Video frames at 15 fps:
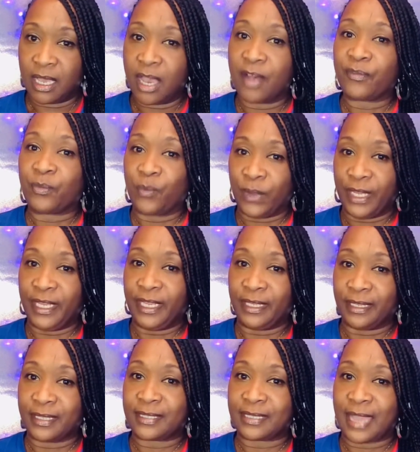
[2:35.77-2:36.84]
of
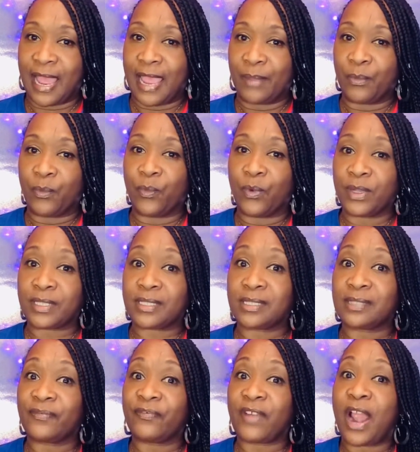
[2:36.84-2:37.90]
winning this time
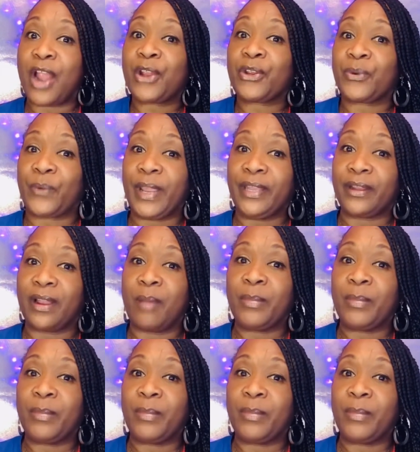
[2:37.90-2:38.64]
was far greater.